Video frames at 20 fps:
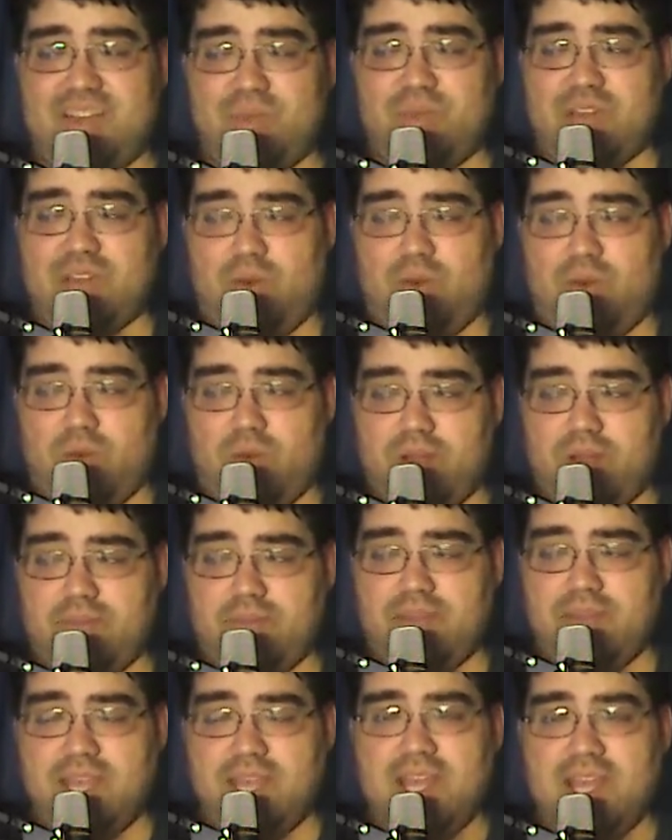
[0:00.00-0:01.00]
We got one
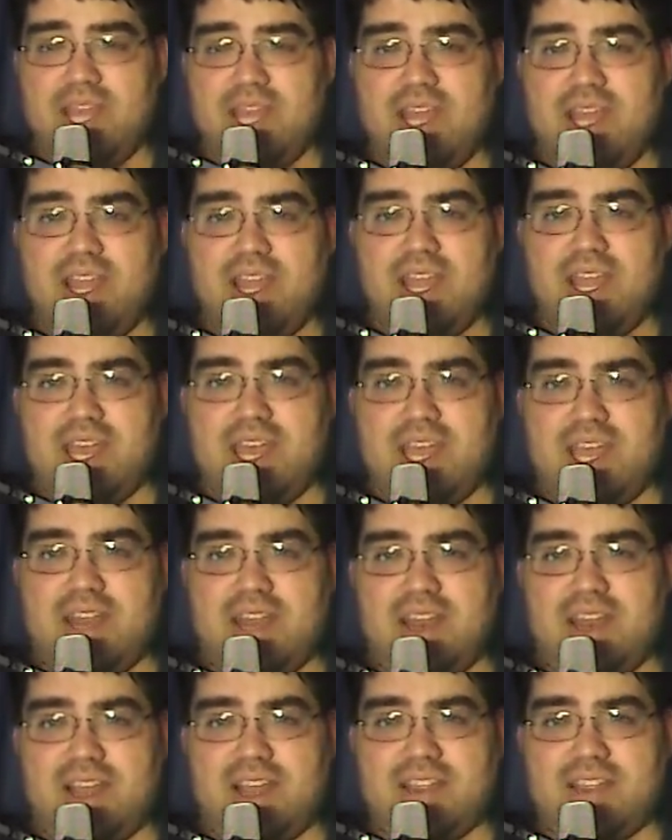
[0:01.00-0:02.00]

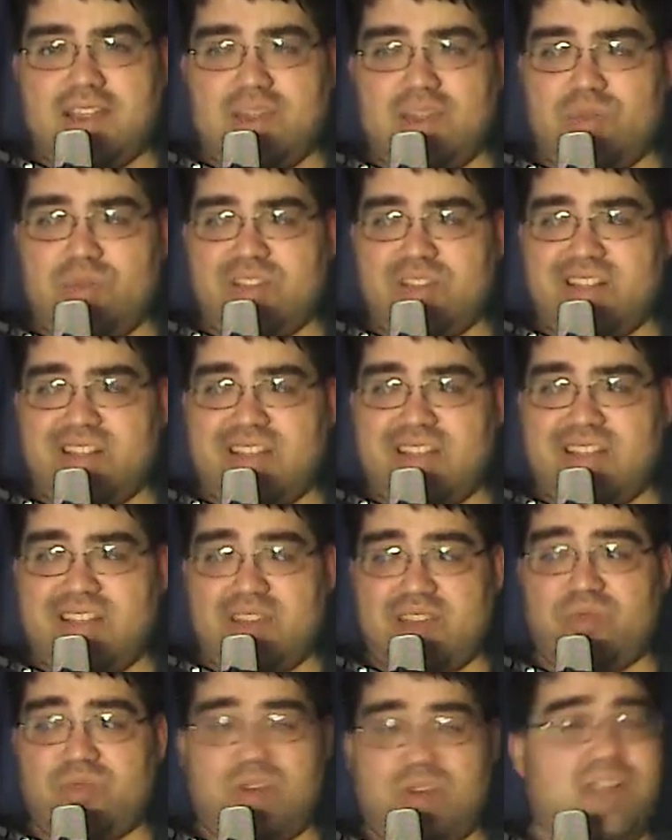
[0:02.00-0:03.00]
and I think that was the
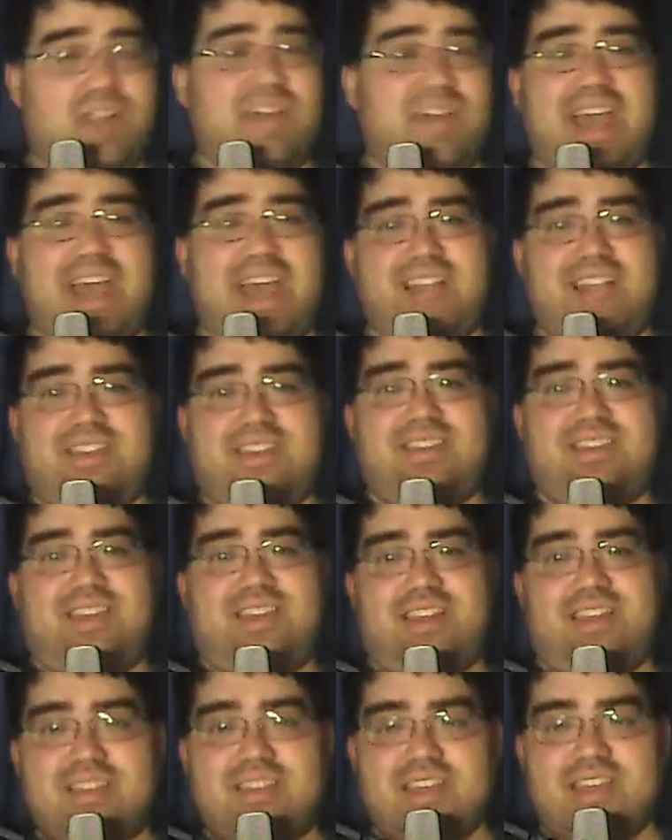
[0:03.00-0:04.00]
last one I've had
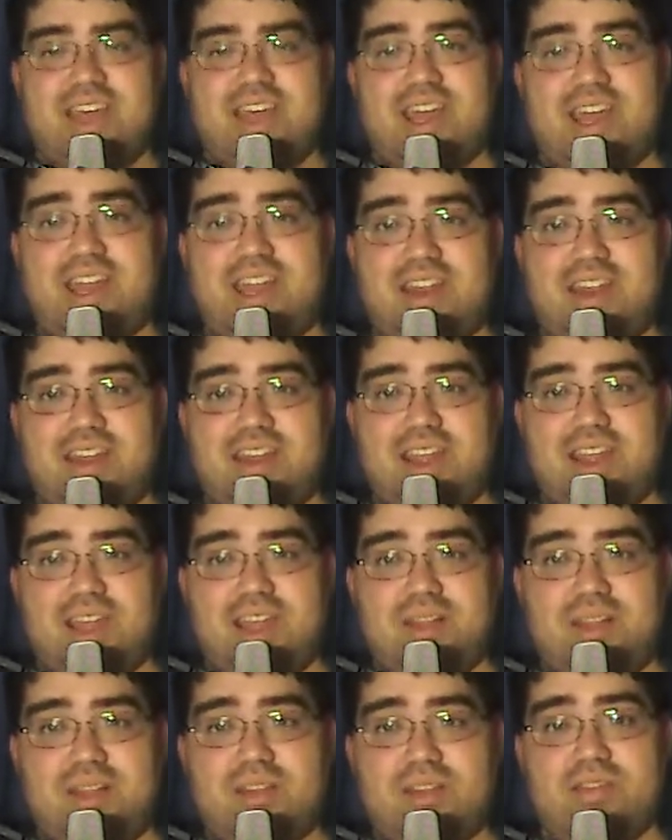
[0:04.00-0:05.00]
since, and
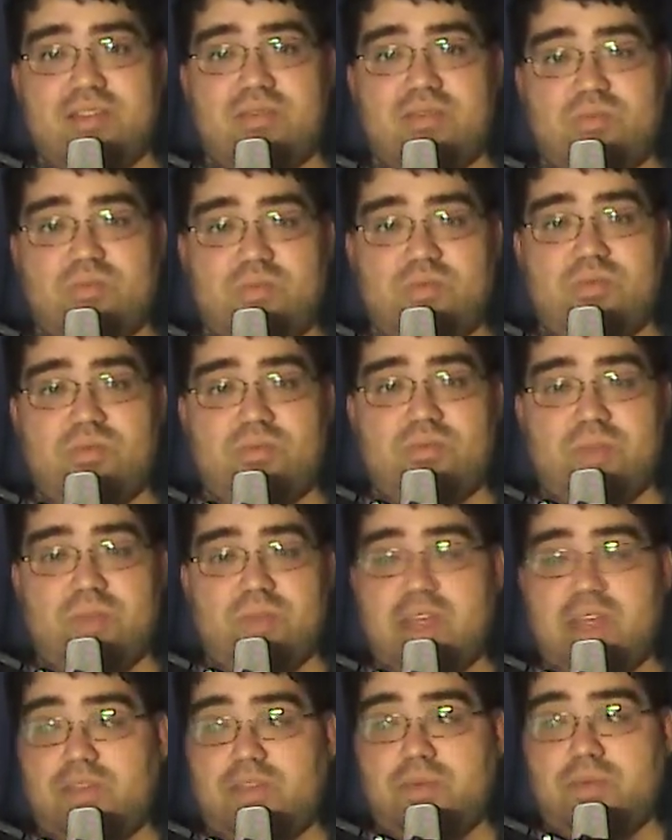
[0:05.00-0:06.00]
it's
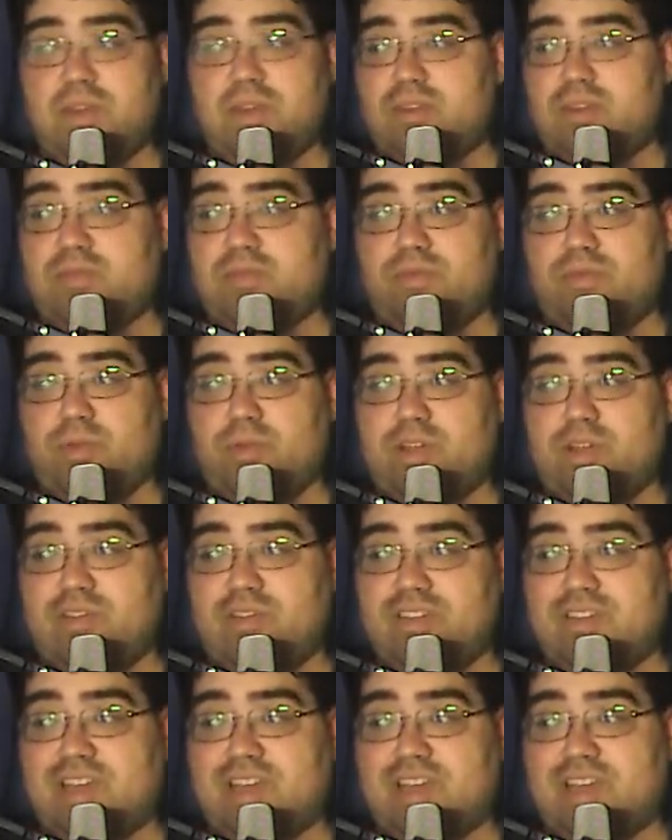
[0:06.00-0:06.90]
it's been a good four years.